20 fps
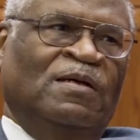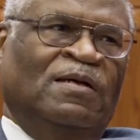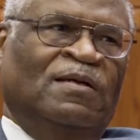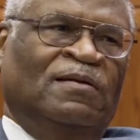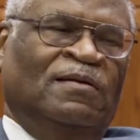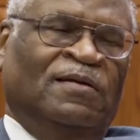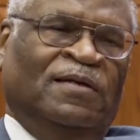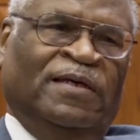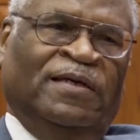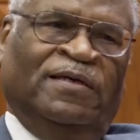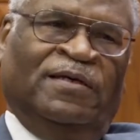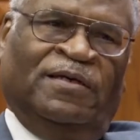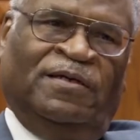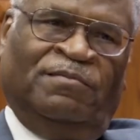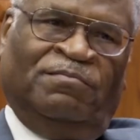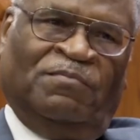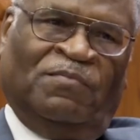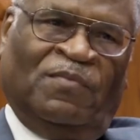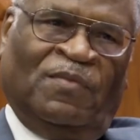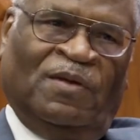
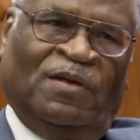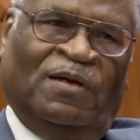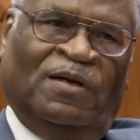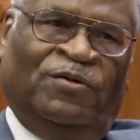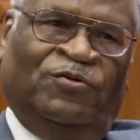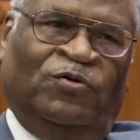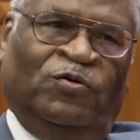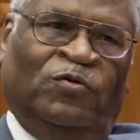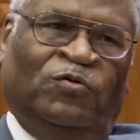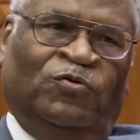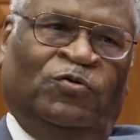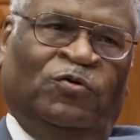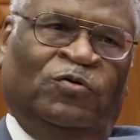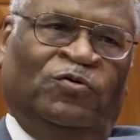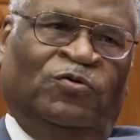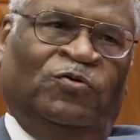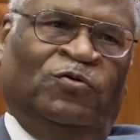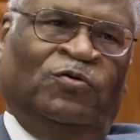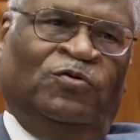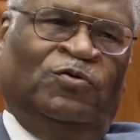Lincoln,
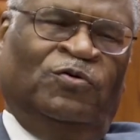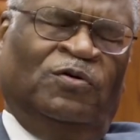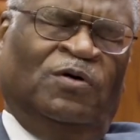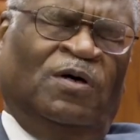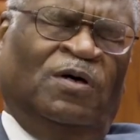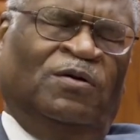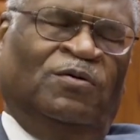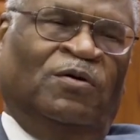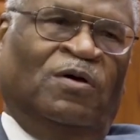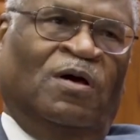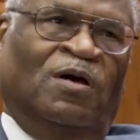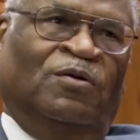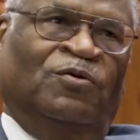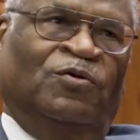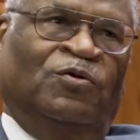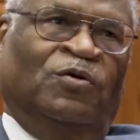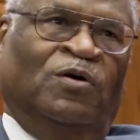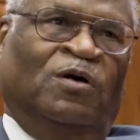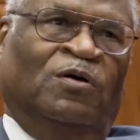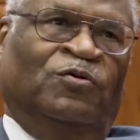
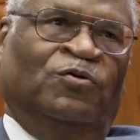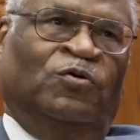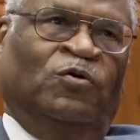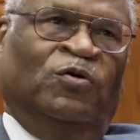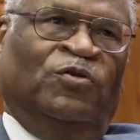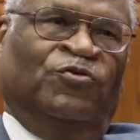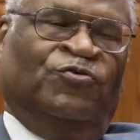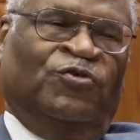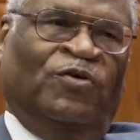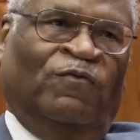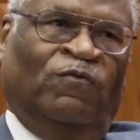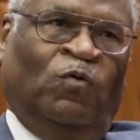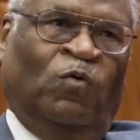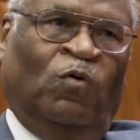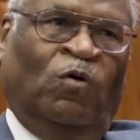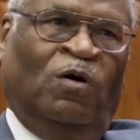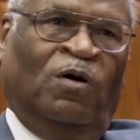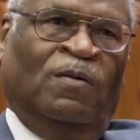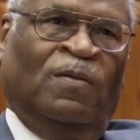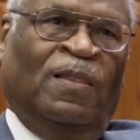during the Civil
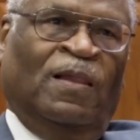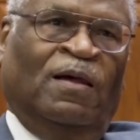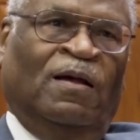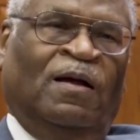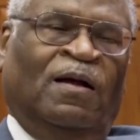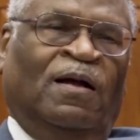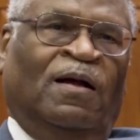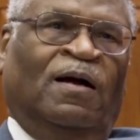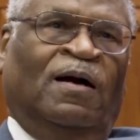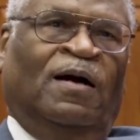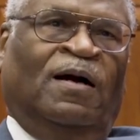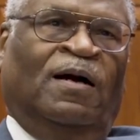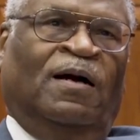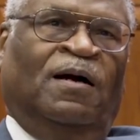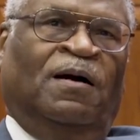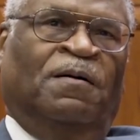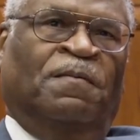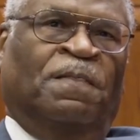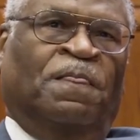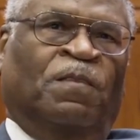War.
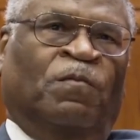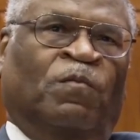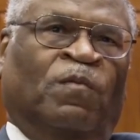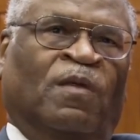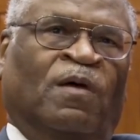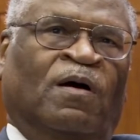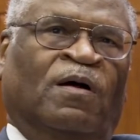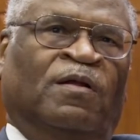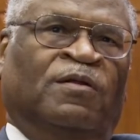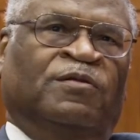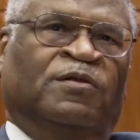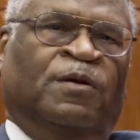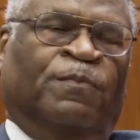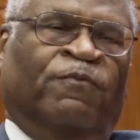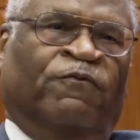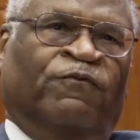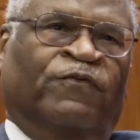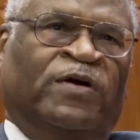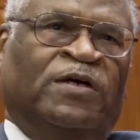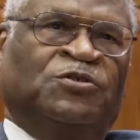The
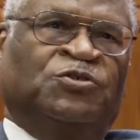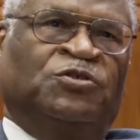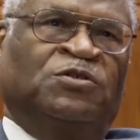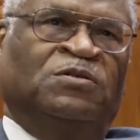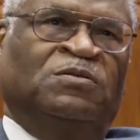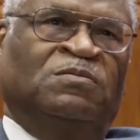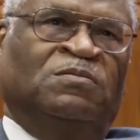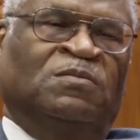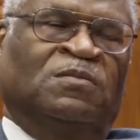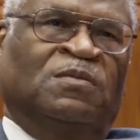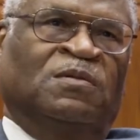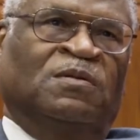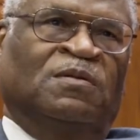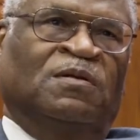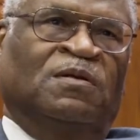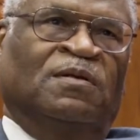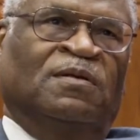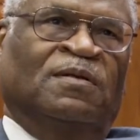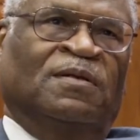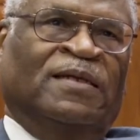profession
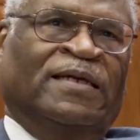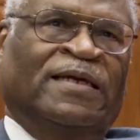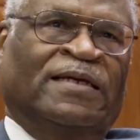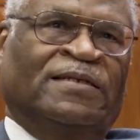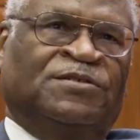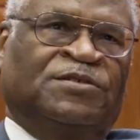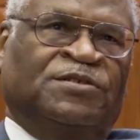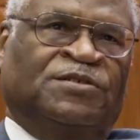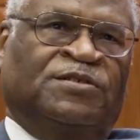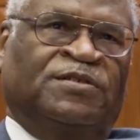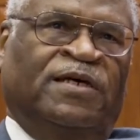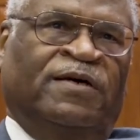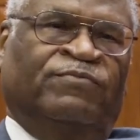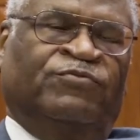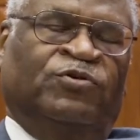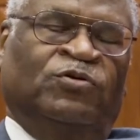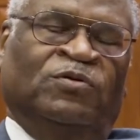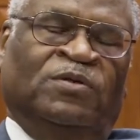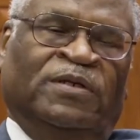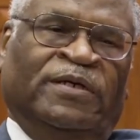lends itself
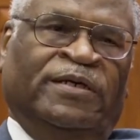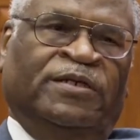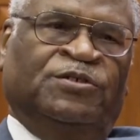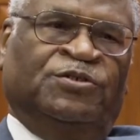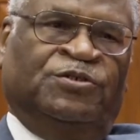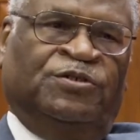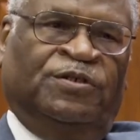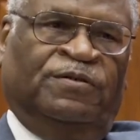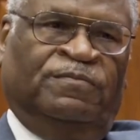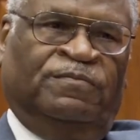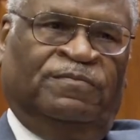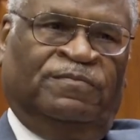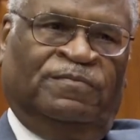to leadership.